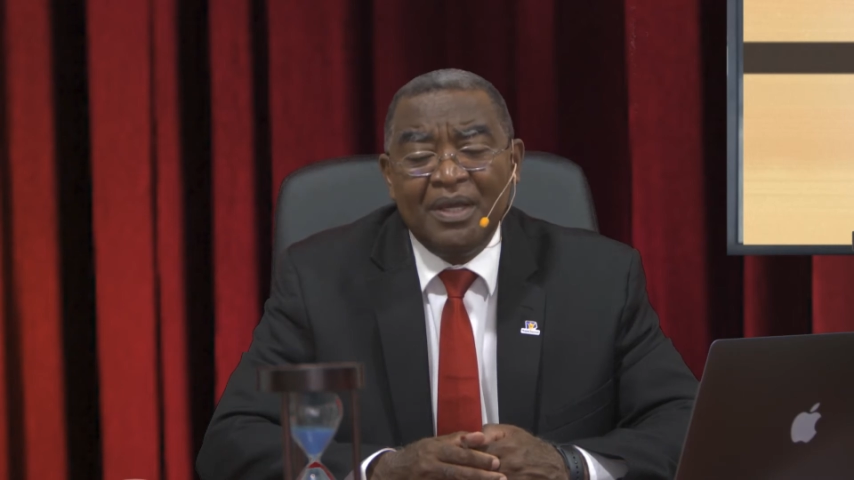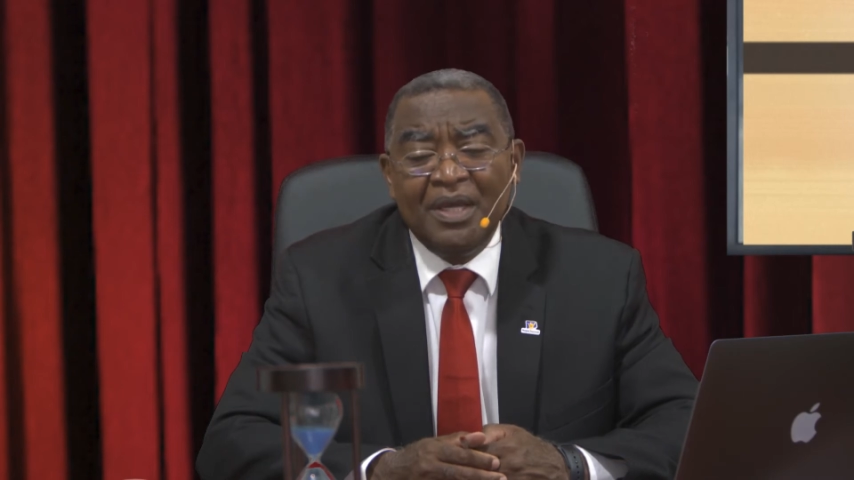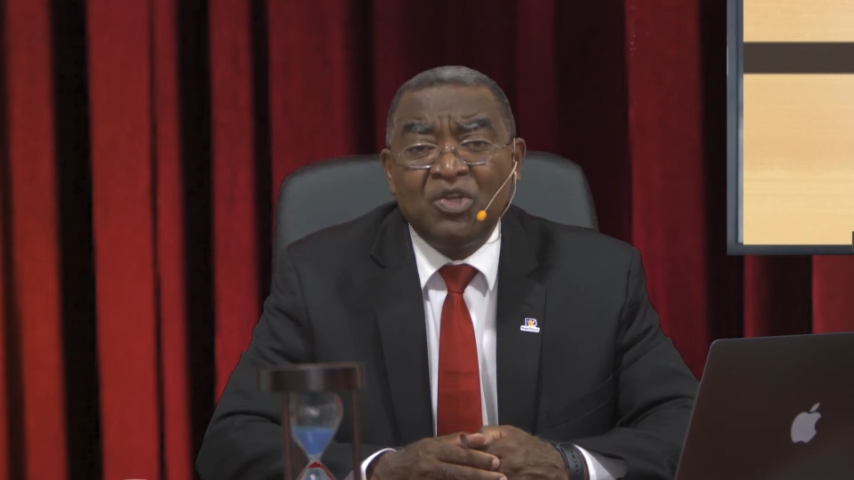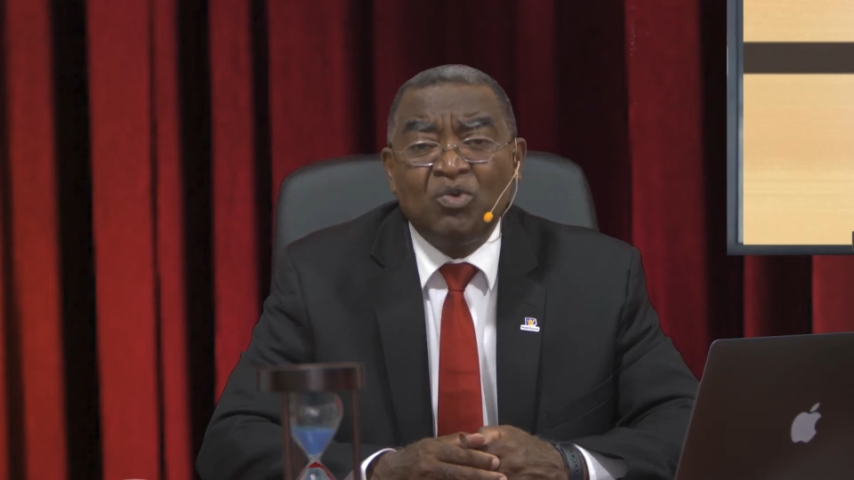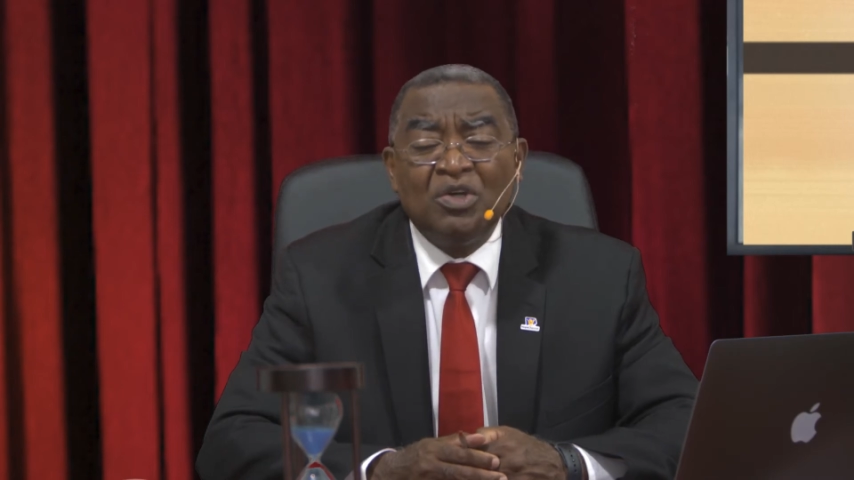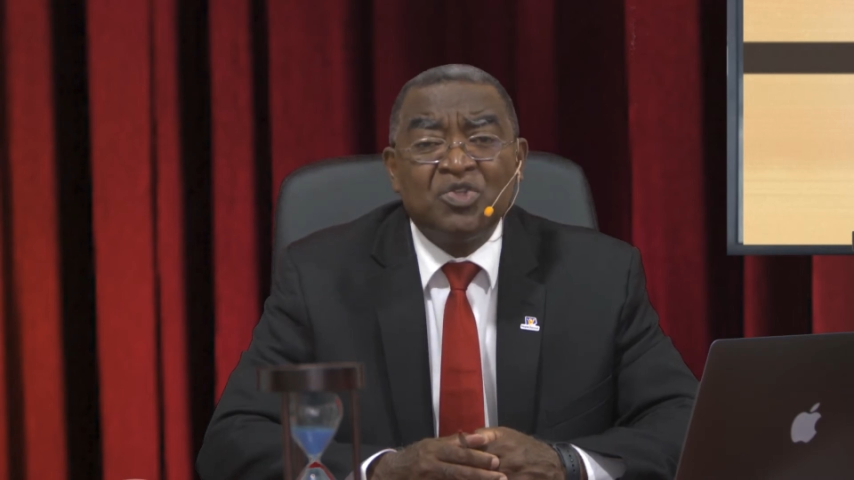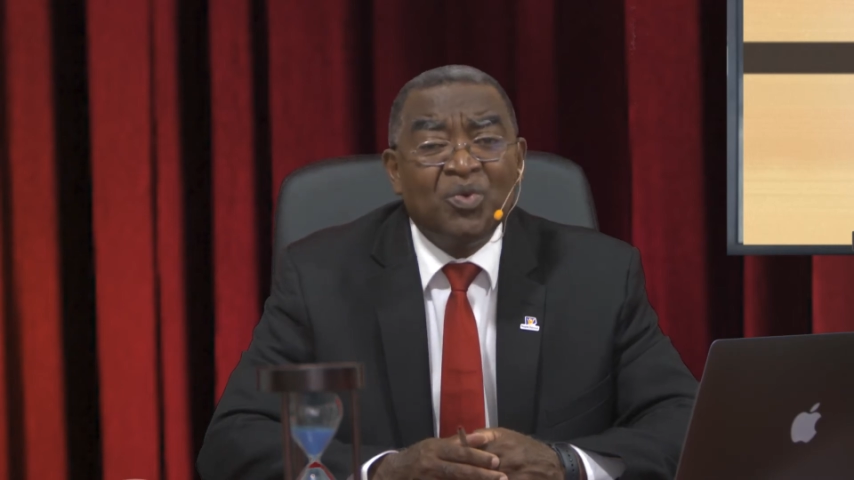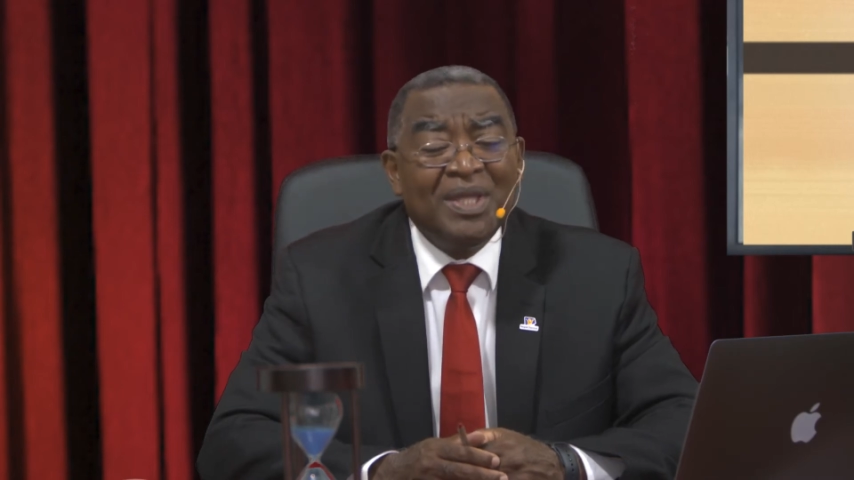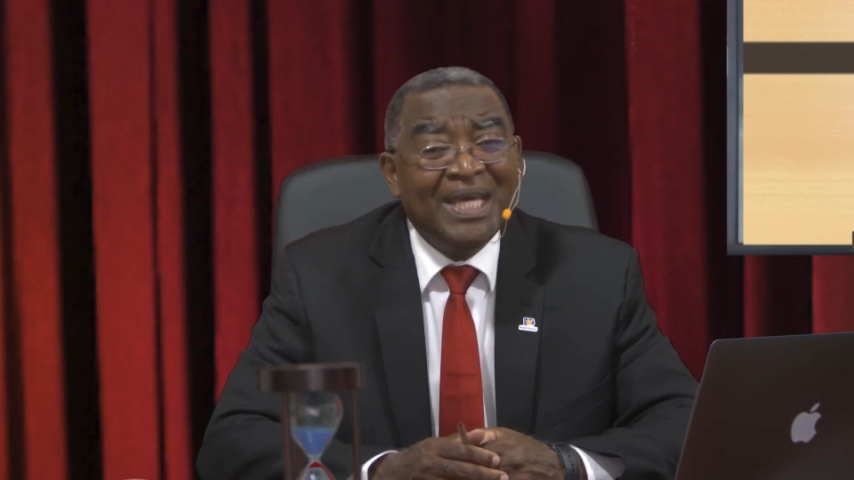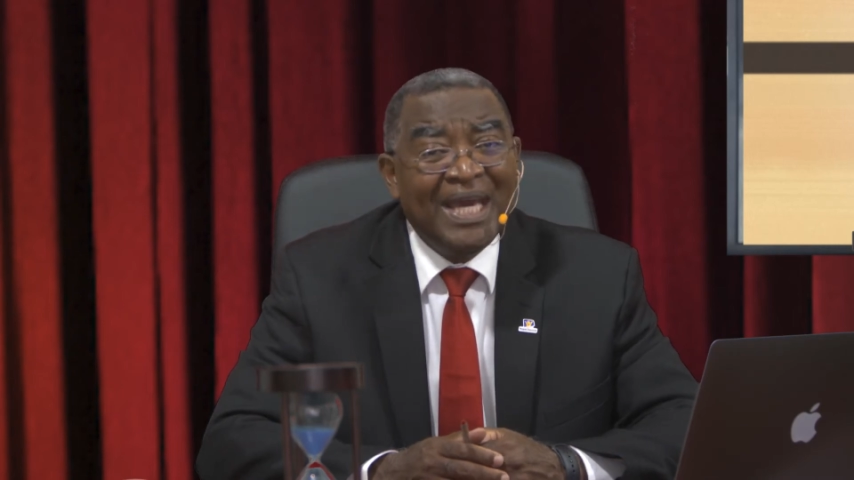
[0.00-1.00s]
It was
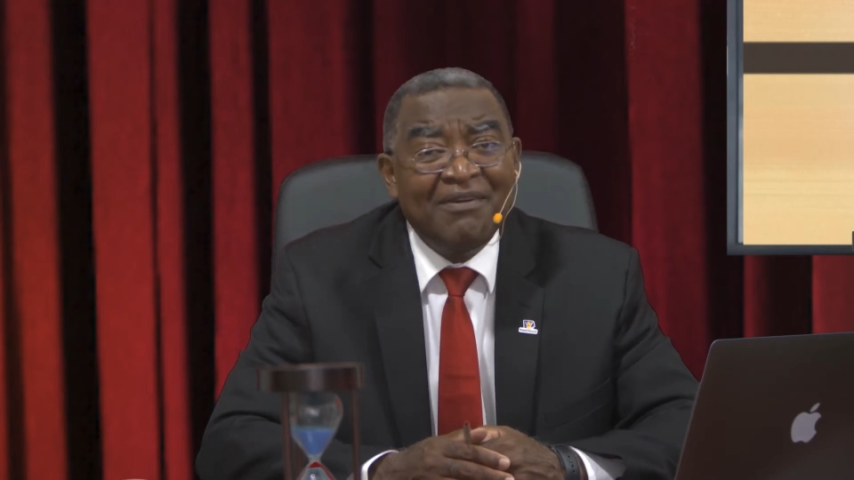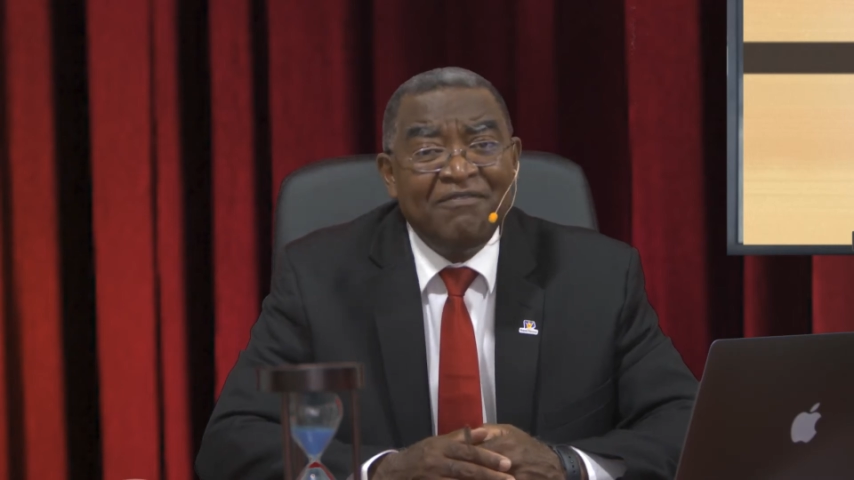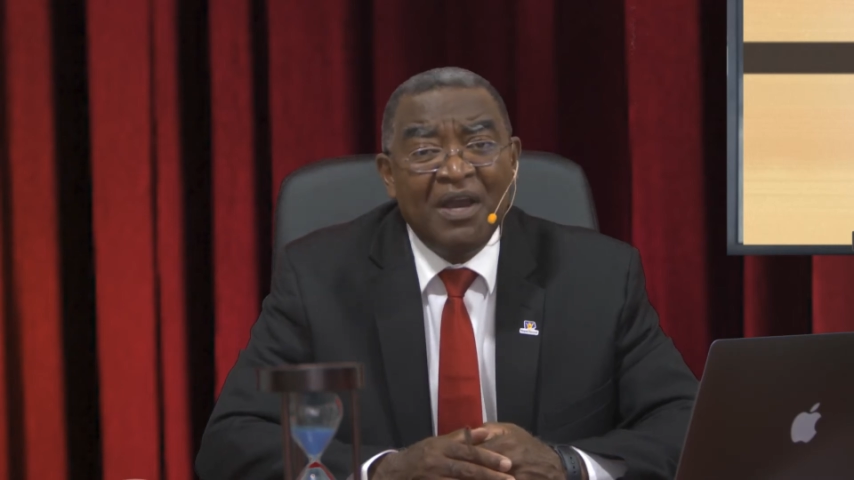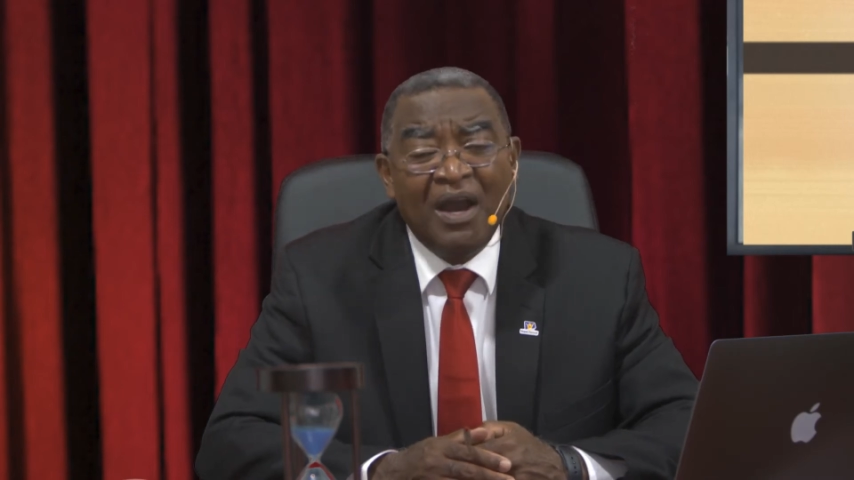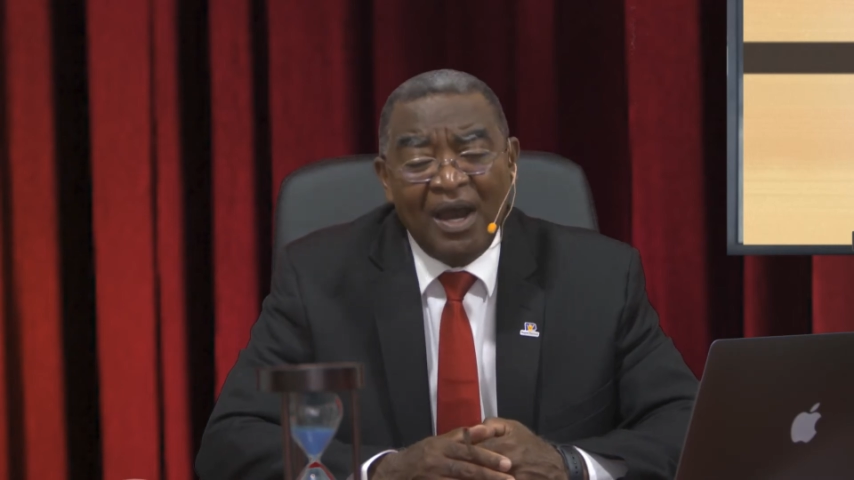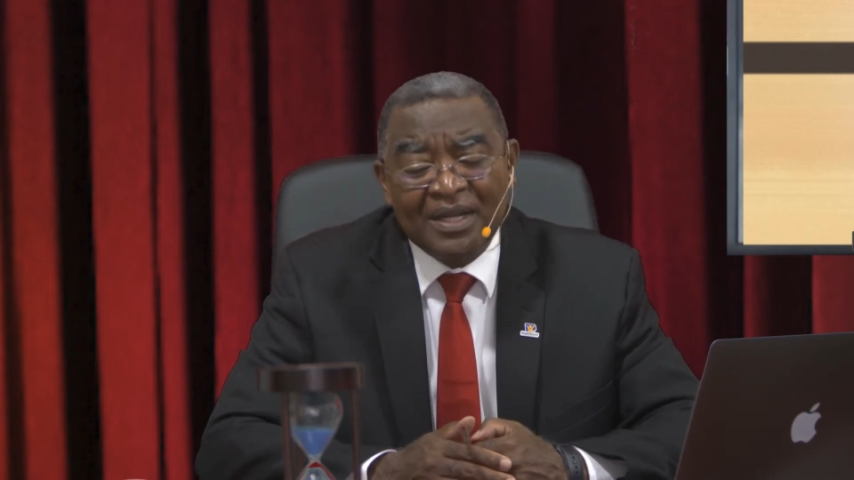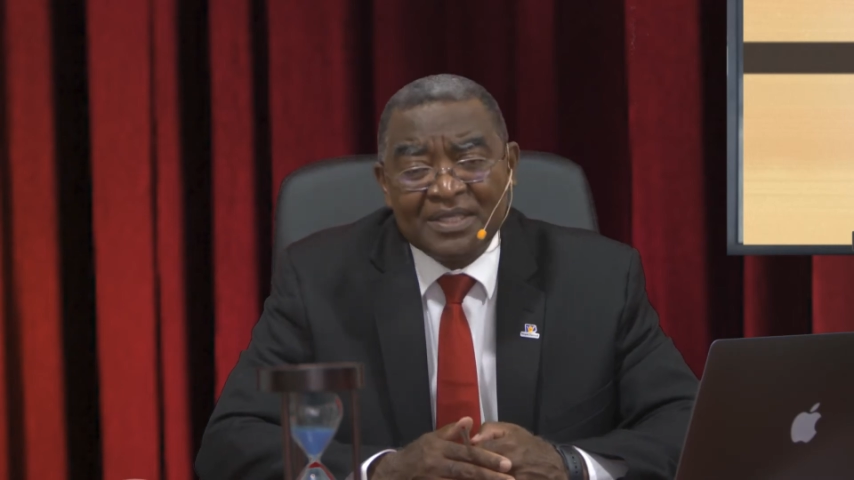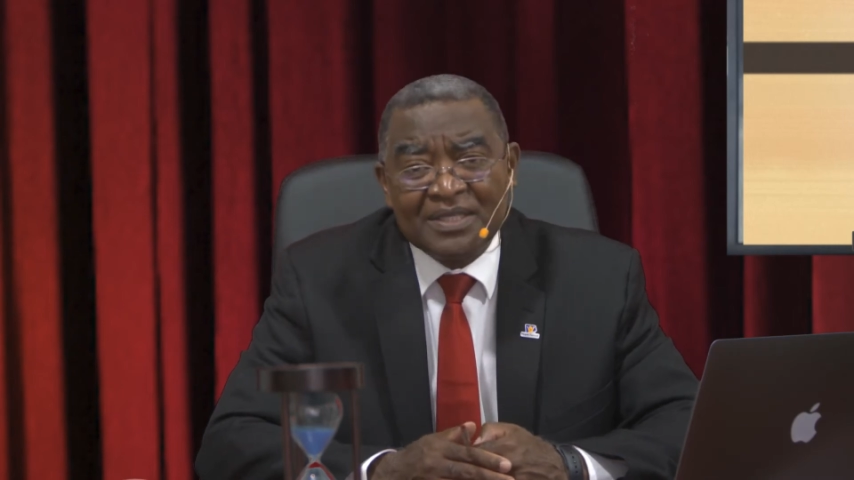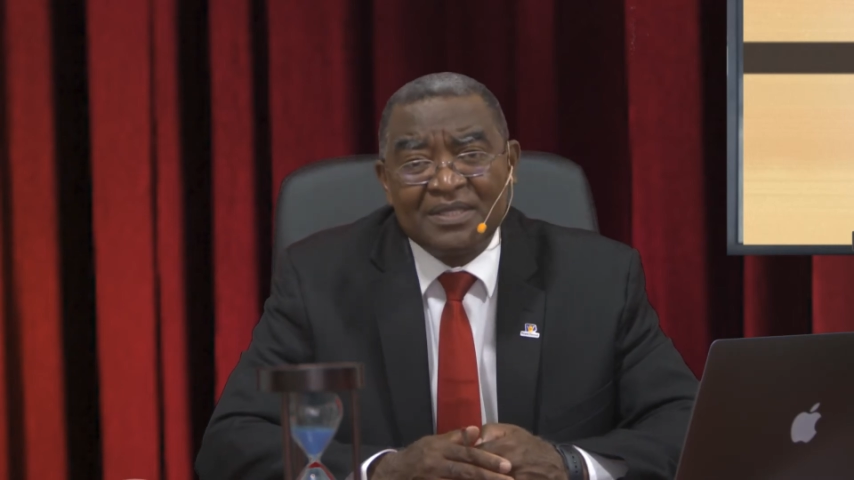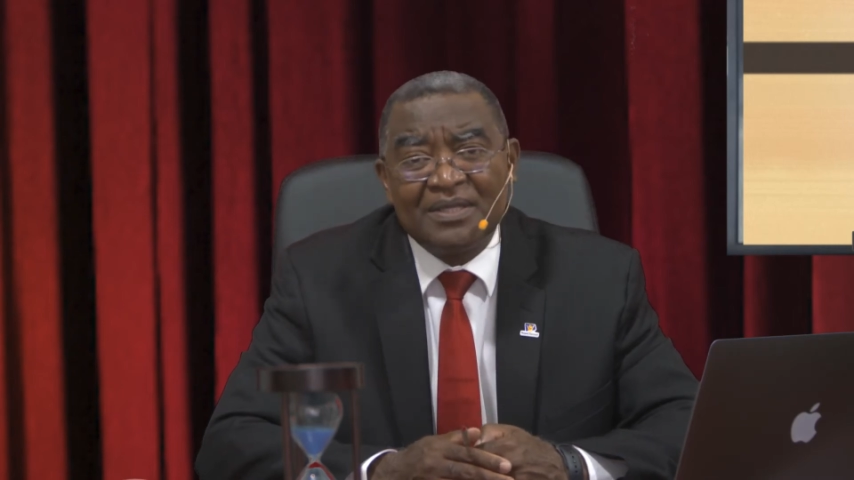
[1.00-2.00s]
with heavy
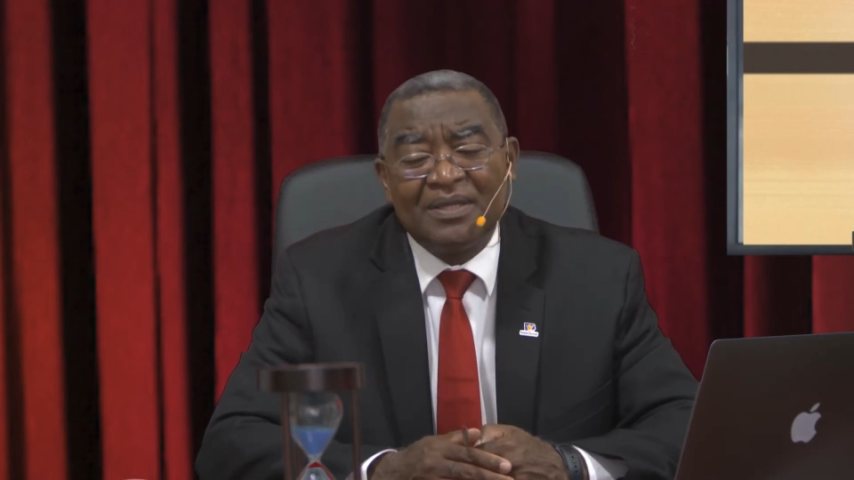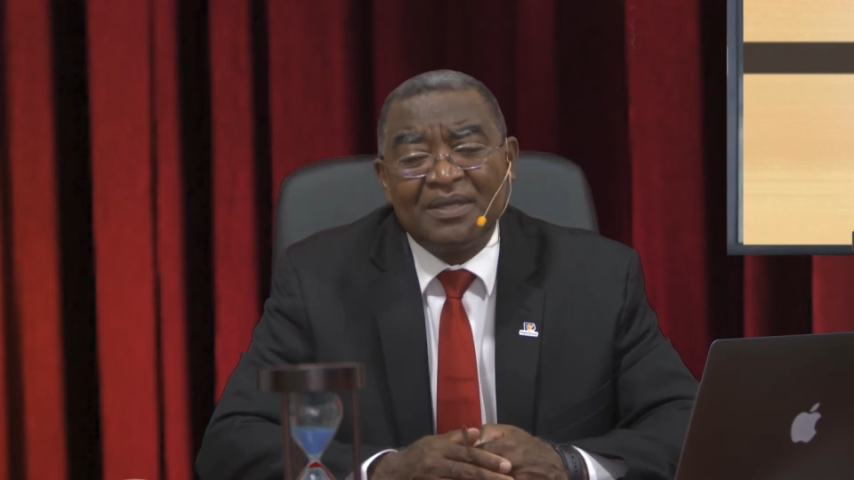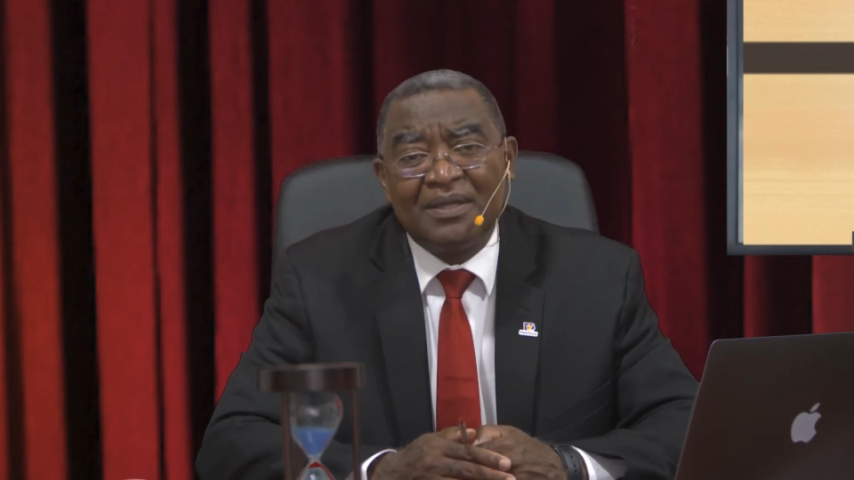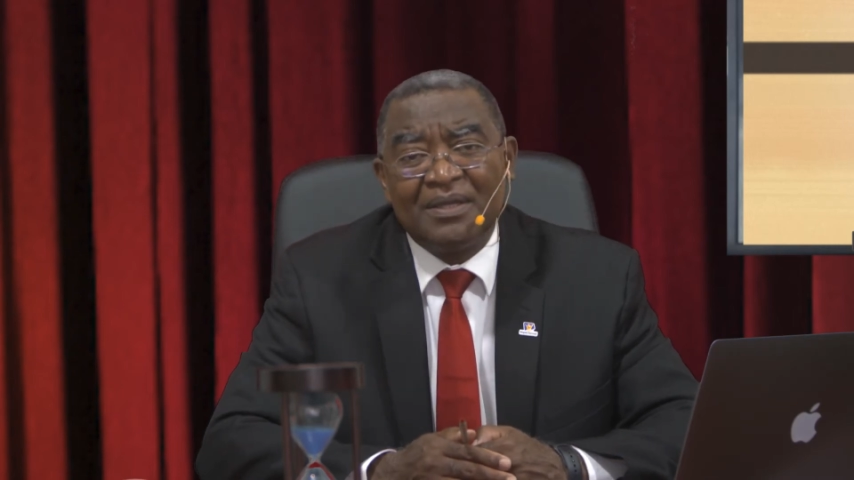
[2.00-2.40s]
hearts